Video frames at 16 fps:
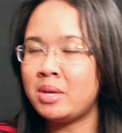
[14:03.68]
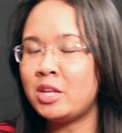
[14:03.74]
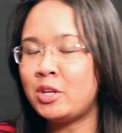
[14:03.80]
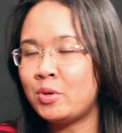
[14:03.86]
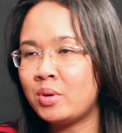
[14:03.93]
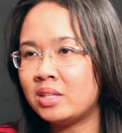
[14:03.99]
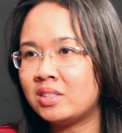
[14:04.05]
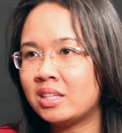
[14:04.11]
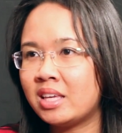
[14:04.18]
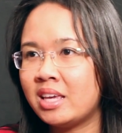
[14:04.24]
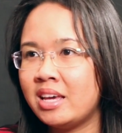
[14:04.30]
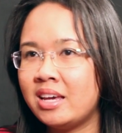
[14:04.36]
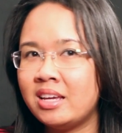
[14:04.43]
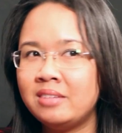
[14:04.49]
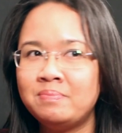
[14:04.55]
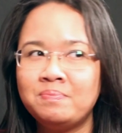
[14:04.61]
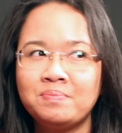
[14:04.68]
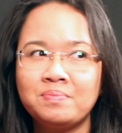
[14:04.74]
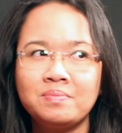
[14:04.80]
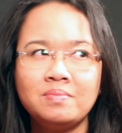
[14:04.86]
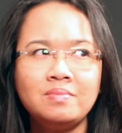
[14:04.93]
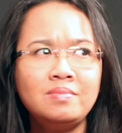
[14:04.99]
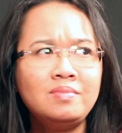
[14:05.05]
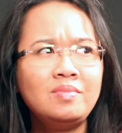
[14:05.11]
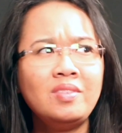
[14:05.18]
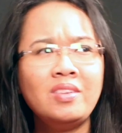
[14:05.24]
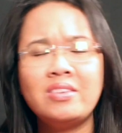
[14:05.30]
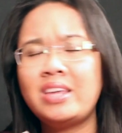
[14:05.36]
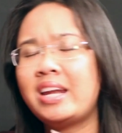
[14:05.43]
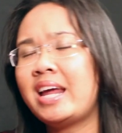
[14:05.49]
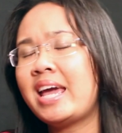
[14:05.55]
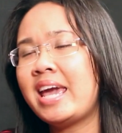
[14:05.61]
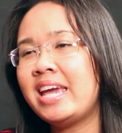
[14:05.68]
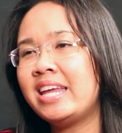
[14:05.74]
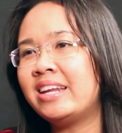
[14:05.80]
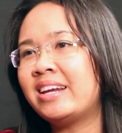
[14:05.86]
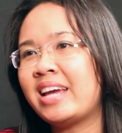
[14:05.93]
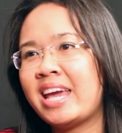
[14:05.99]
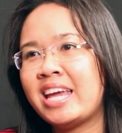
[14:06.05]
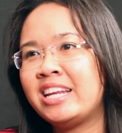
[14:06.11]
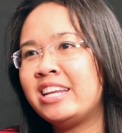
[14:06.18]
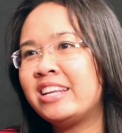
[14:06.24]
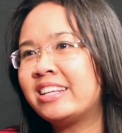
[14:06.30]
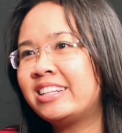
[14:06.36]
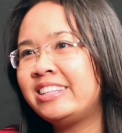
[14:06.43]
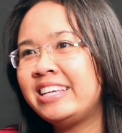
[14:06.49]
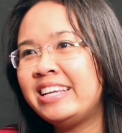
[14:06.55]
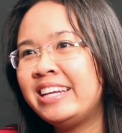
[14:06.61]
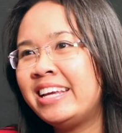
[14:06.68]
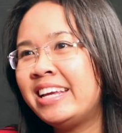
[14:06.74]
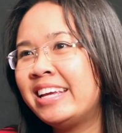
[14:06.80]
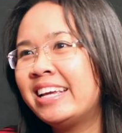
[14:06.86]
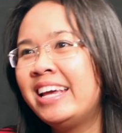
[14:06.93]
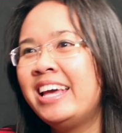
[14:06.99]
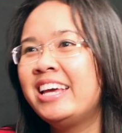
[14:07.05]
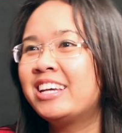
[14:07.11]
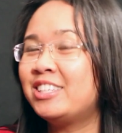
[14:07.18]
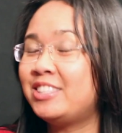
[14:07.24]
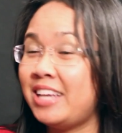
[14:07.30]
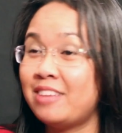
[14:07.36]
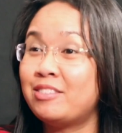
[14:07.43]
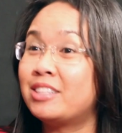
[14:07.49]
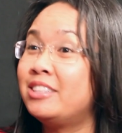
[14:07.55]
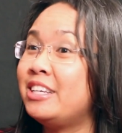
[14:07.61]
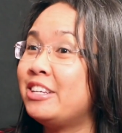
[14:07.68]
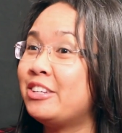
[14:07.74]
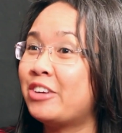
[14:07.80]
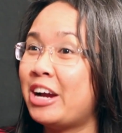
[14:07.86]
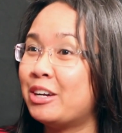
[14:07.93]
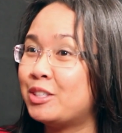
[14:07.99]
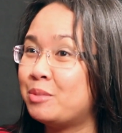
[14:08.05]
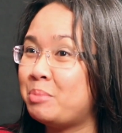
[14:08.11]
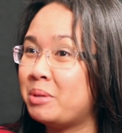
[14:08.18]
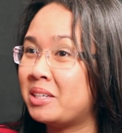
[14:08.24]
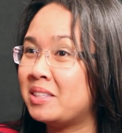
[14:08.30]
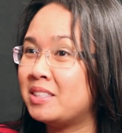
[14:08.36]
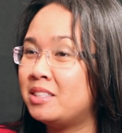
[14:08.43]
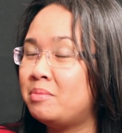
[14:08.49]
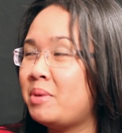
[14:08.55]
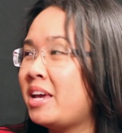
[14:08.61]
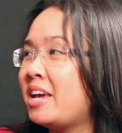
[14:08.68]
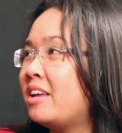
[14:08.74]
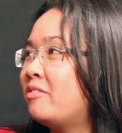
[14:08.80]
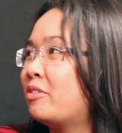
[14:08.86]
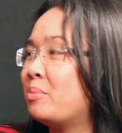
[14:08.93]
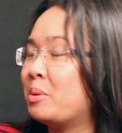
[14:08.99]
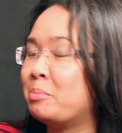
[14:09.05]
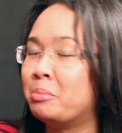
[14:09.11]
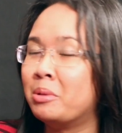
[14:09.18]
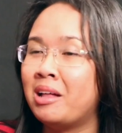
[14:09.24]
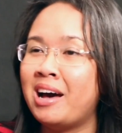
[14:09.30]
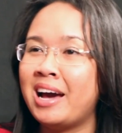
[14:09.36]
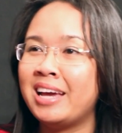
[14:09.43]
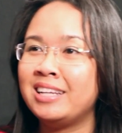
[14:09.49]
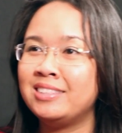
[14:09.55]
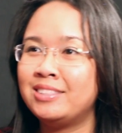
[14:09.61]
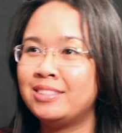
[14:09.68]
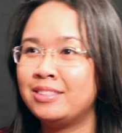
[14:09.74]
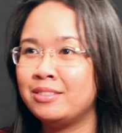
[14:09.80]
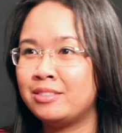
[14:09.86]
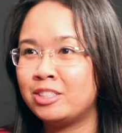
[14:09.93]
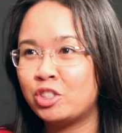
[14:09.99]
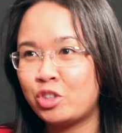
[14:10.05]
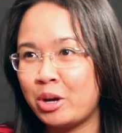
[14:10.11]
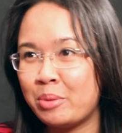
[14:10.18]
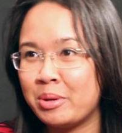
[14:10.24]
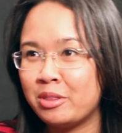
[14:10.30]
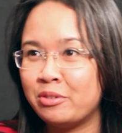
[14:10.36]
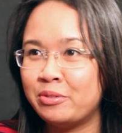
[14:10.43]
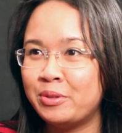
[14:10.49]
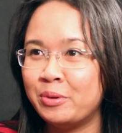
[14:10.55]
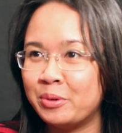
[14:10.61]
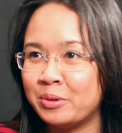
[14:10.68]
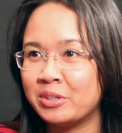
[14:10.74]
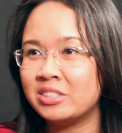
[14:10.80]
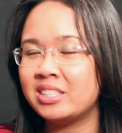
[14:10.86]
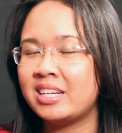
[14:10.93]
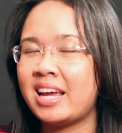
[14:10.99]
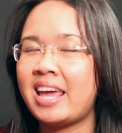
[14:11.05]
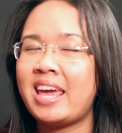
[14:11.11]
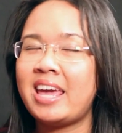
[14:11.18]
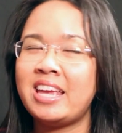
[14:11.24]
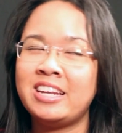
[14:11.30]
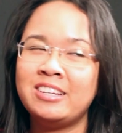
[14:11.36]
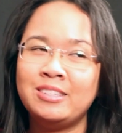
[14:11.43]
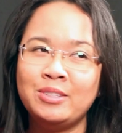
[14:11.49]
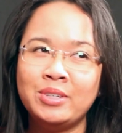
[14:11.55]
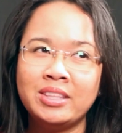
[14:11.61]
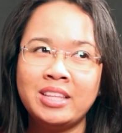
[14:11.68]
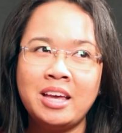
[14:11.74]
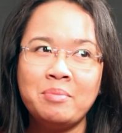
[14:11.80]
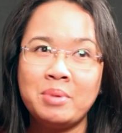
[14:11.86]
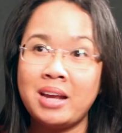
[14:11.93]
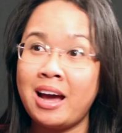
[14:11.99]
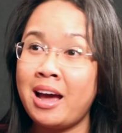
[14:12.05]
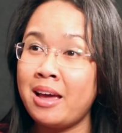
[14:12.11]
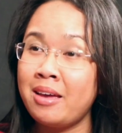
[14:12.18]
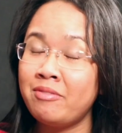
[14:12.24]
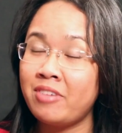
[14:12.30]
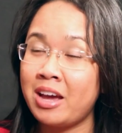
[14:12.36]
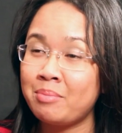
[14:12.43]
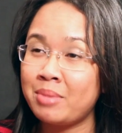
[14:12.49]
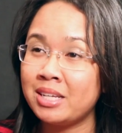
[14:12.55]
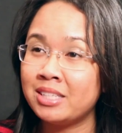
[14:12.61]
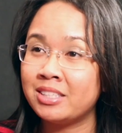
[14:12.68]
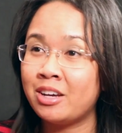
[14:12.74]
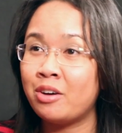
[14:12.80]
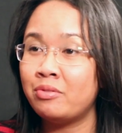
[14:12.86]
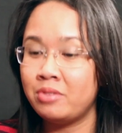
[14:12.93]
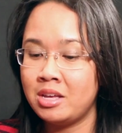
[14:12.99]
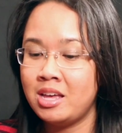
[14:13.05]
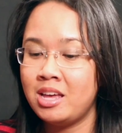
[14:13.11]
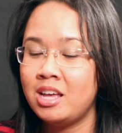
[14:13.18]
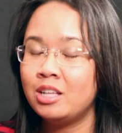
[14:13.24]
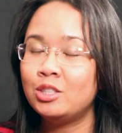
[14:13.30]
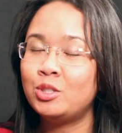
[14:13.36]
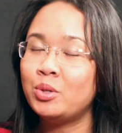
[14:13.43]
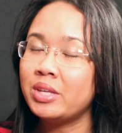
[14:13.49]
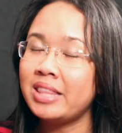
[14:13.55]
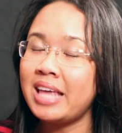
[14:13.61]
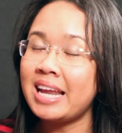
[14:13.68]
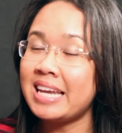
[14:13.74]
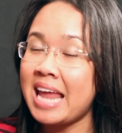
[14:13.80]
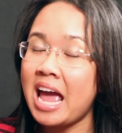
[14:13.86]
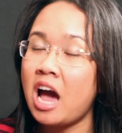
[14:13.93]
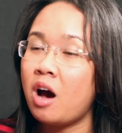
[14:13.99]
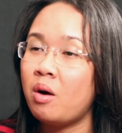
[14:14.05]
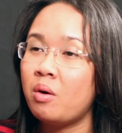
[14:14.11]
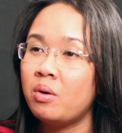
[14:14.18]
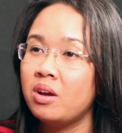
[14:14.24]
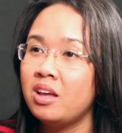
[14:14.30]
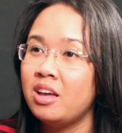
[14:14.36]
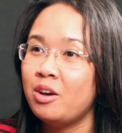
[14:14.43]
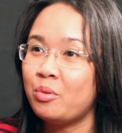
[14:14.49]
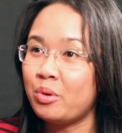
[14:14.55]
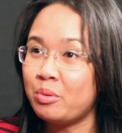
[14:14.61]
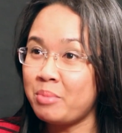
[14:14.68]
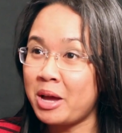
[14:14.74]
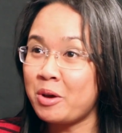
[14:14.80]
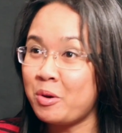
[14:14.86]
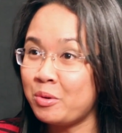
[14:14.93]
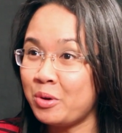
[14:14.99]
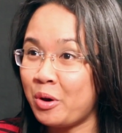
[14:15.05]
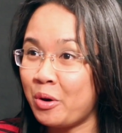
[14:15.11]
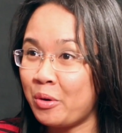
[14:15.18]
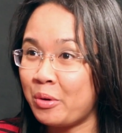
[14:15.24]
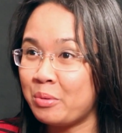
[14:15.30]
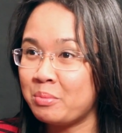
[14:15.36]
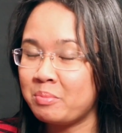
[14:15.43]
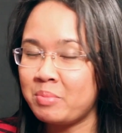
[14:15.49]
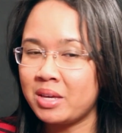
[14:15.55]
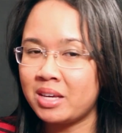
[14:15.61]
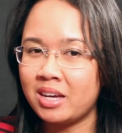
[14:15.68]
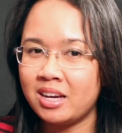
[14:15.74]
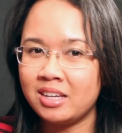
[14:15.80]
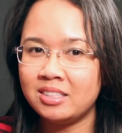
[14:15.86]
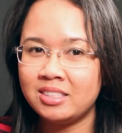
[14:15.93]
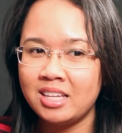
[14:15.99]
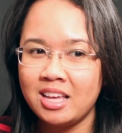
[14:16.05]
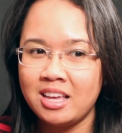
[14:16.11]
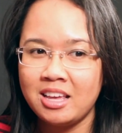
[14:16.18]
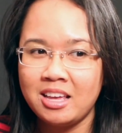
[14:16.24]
me do as a kid that I hated. I hated cleaning, because you have to clean your house spick and span, from the blinds to scrubbing the floors, and I hated doing that. But I find myself doing that now with my own home, because